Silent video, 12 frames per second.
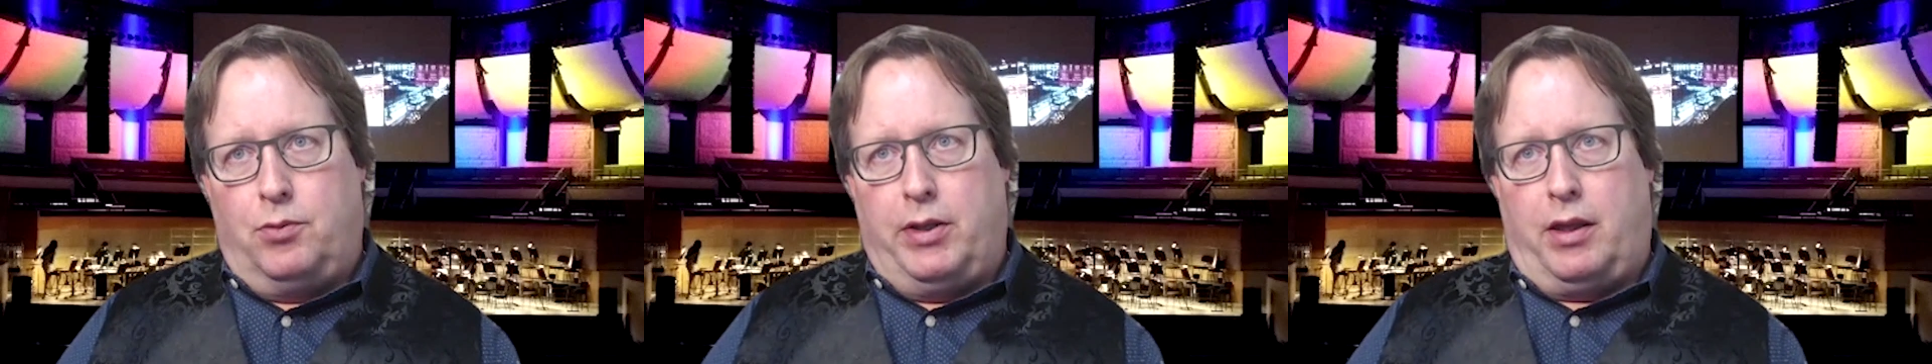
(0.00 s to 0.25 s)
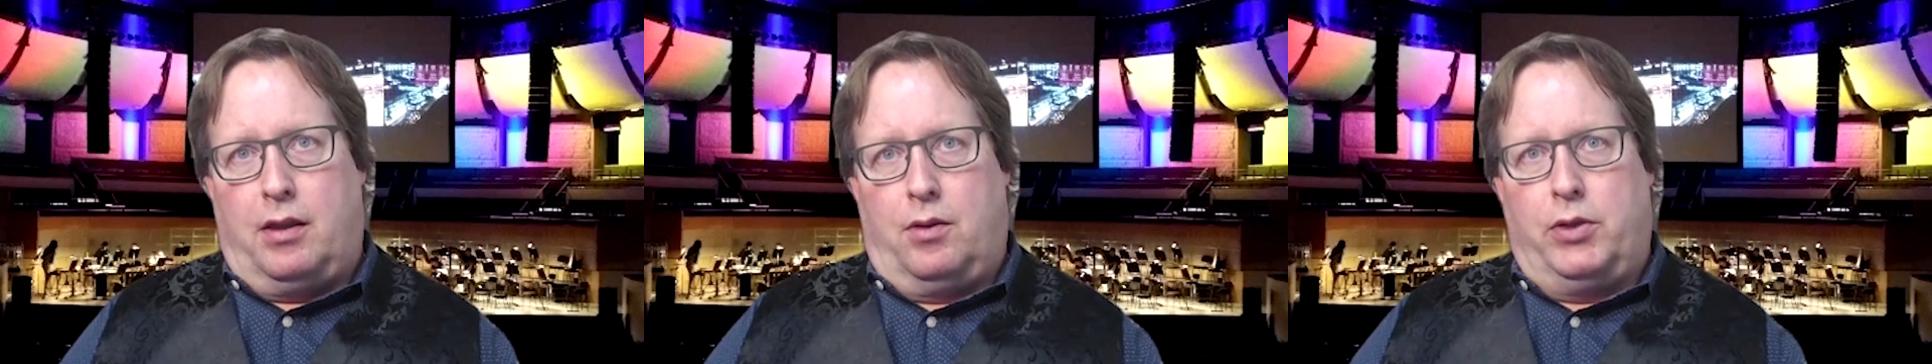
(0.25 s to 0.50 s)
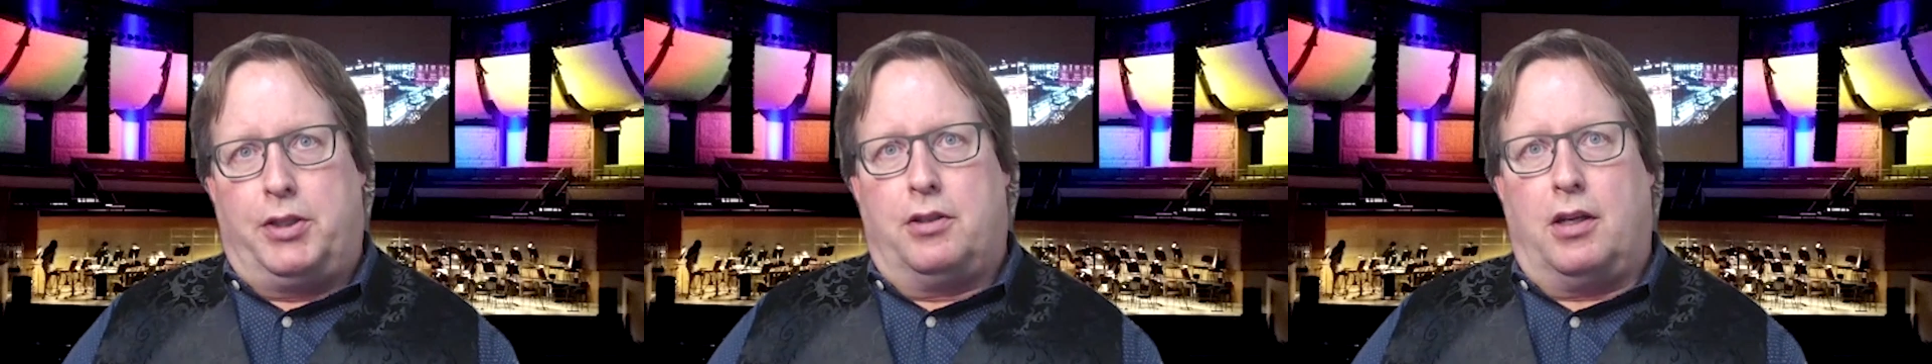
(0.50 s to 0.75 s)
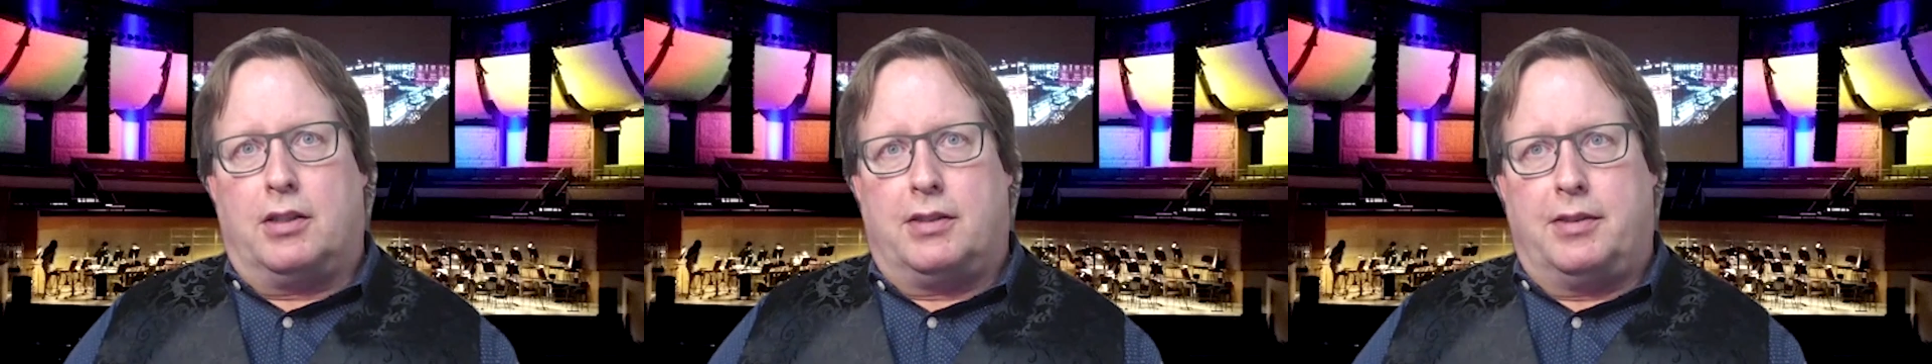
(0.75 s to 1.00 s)
with the
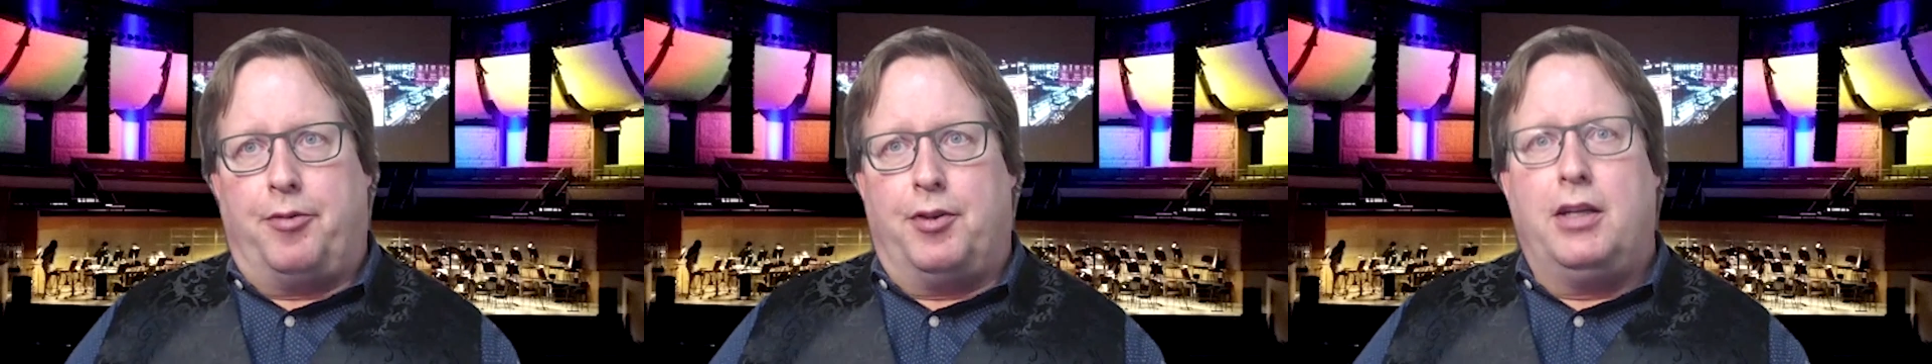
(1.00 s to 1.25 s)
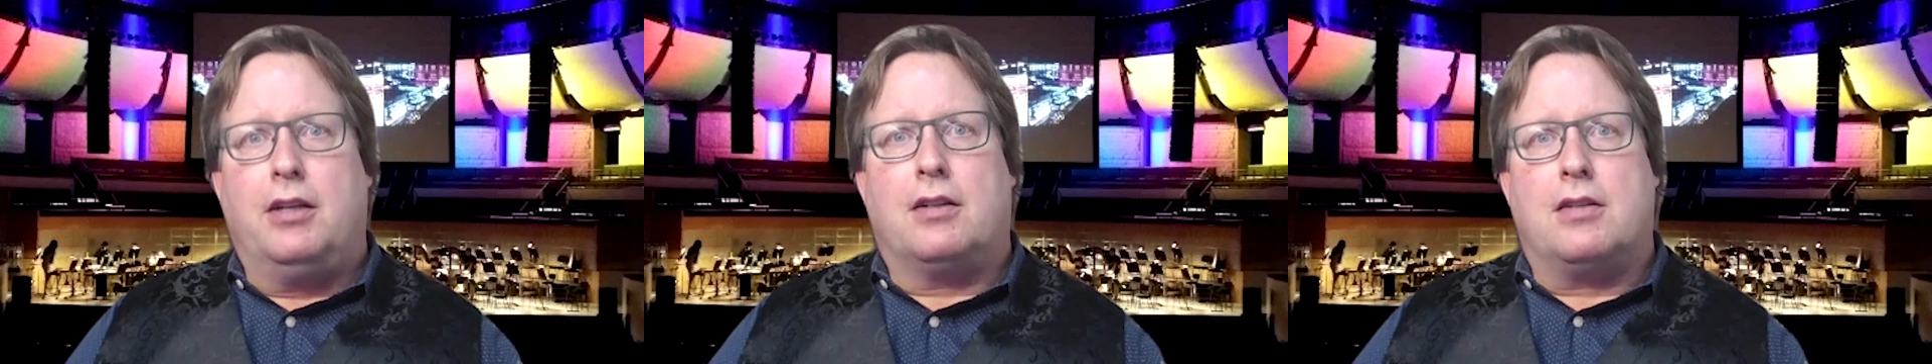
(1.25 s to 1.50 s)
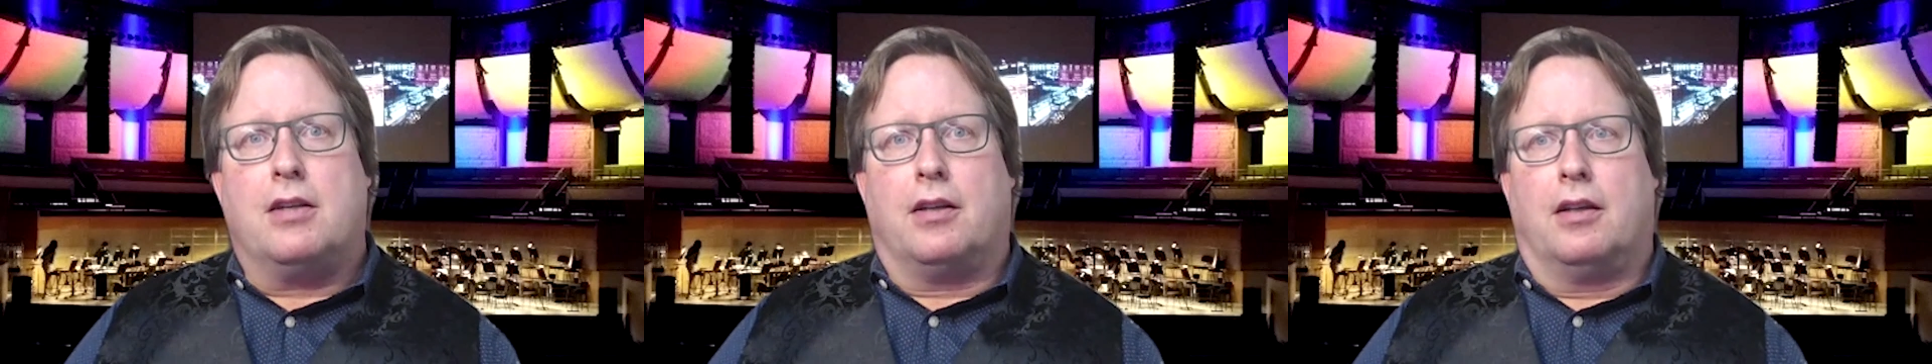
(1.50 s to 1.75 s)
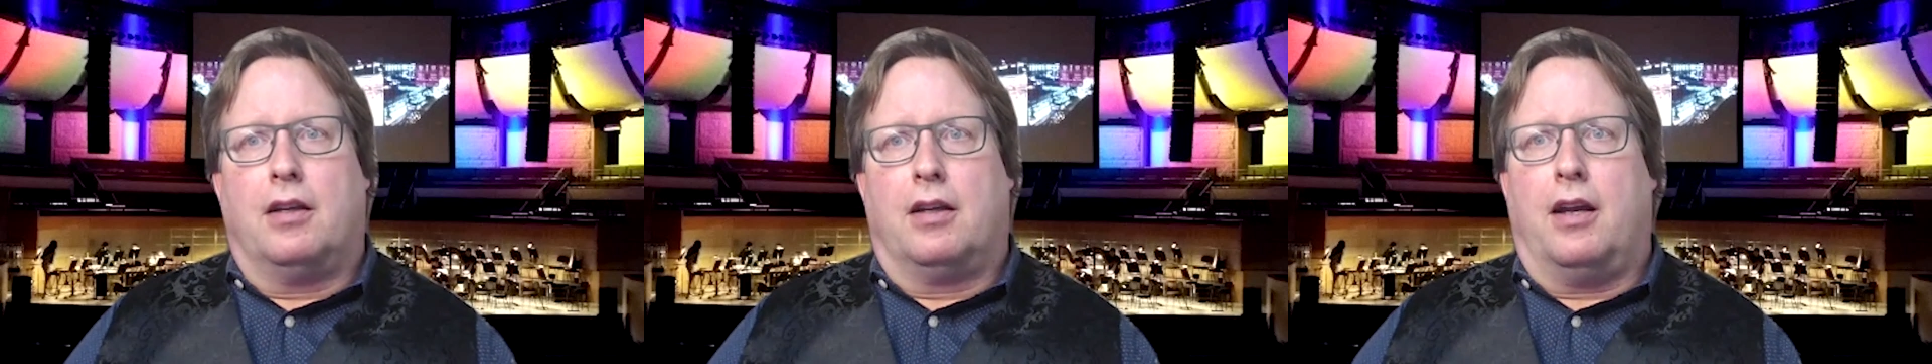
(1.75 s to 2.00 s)
Wichita Symphony to
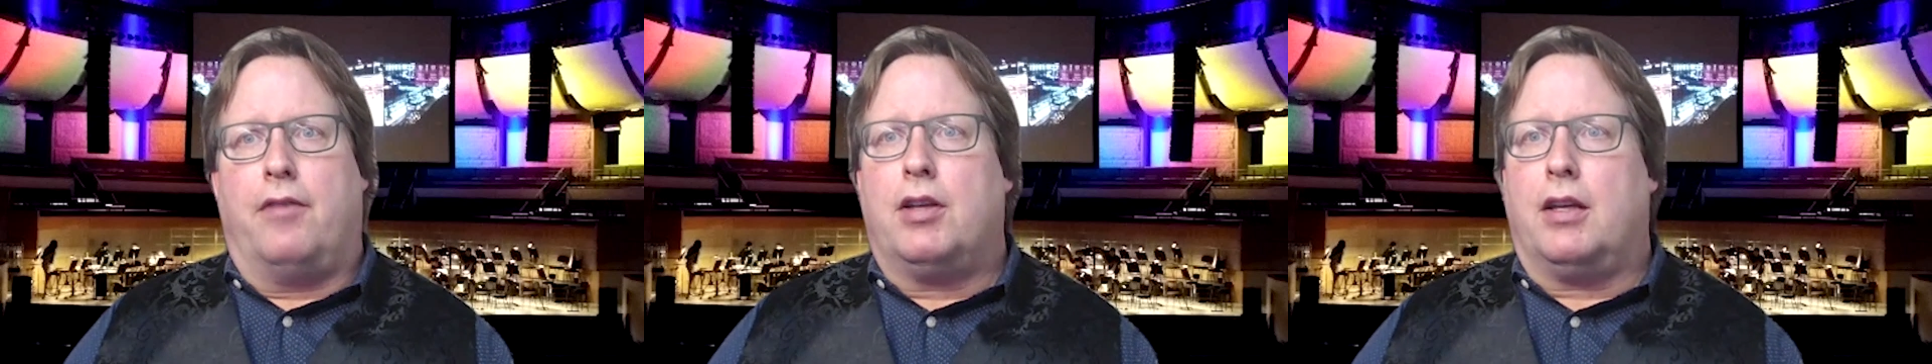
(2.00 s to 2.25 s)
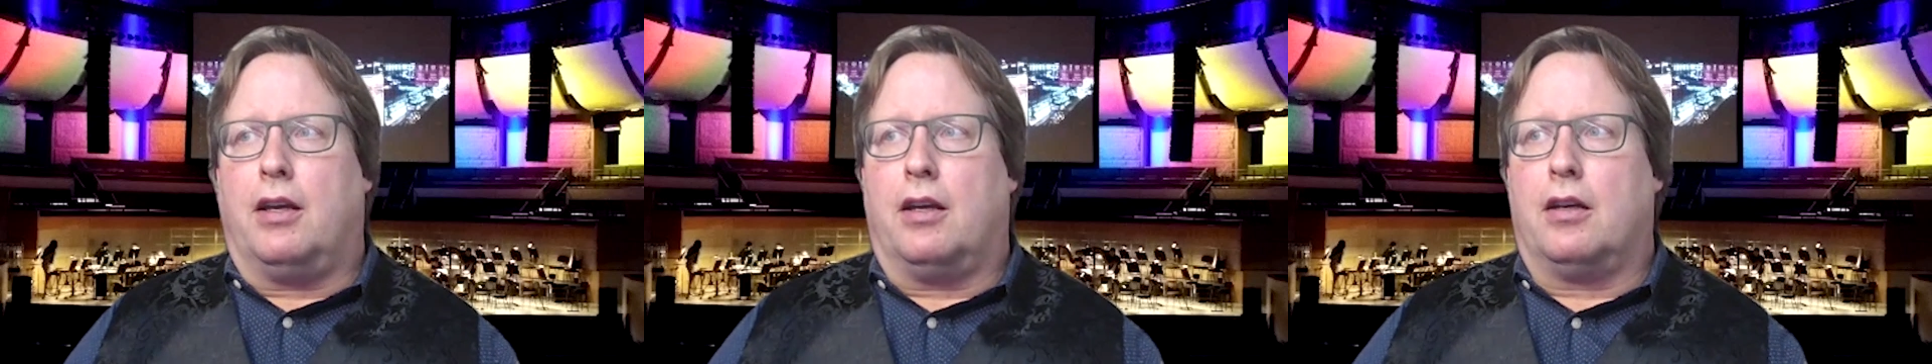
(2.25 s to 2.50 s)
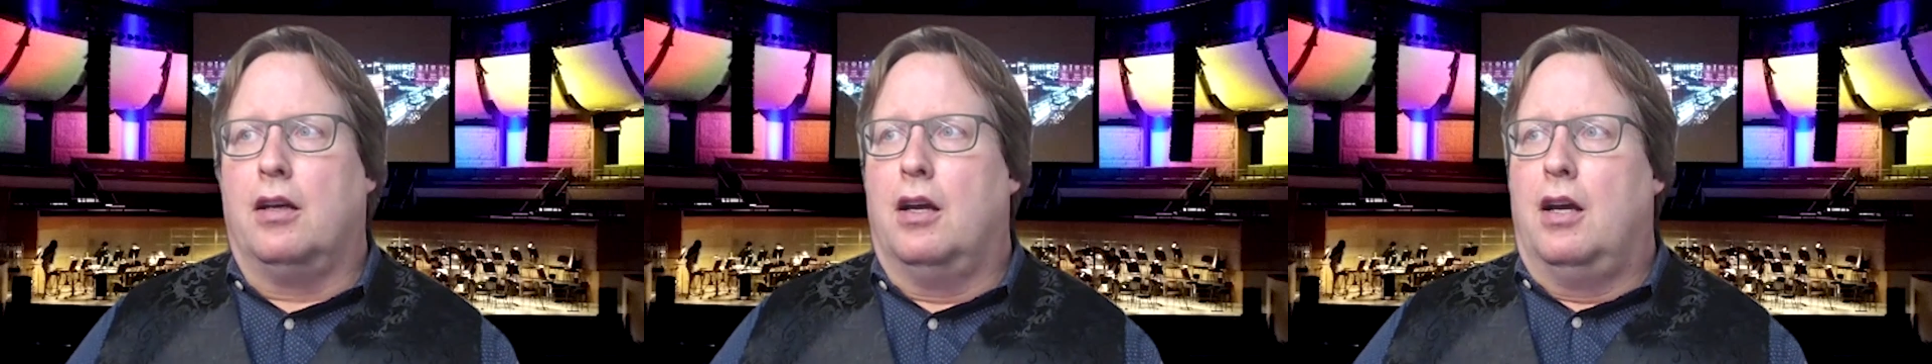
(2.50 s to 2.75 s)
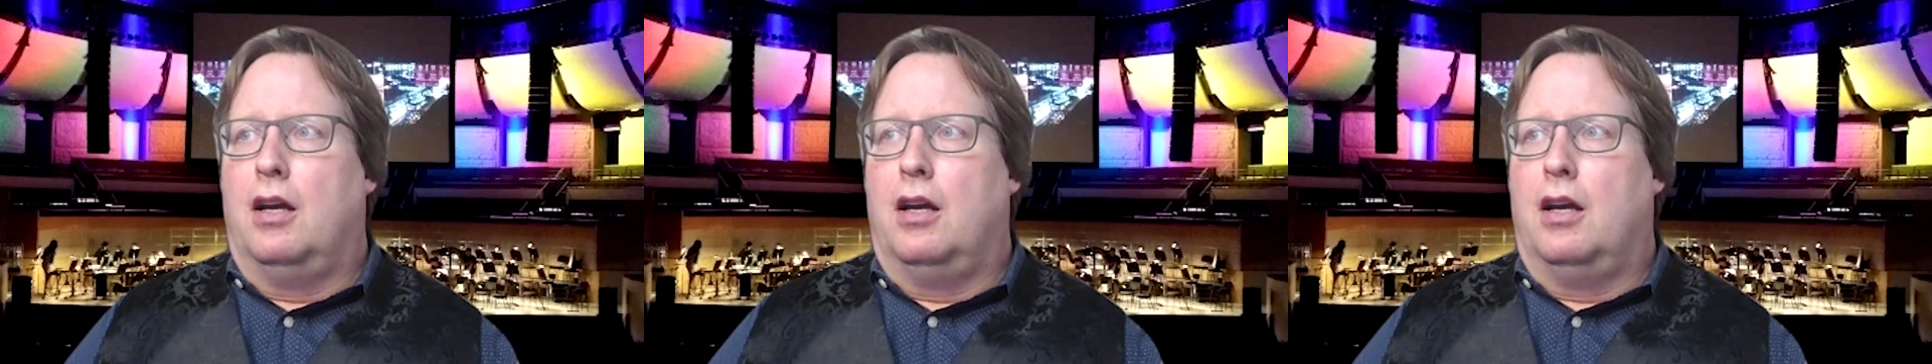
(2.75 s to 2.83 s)
get everything